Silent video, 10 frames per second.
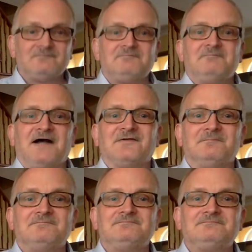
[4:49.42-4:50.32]

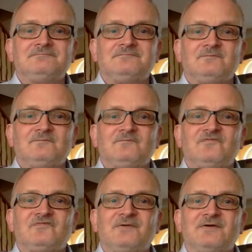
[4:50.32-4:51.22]
Magnum, The
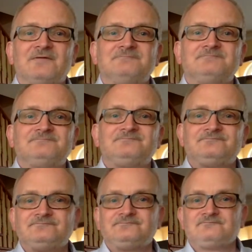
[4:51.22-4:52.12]
Spirit.
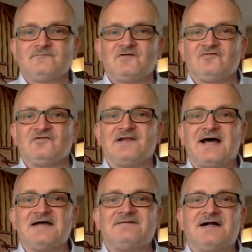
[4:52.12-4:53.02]
It's a
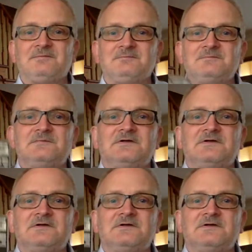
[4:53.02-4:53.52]
live album.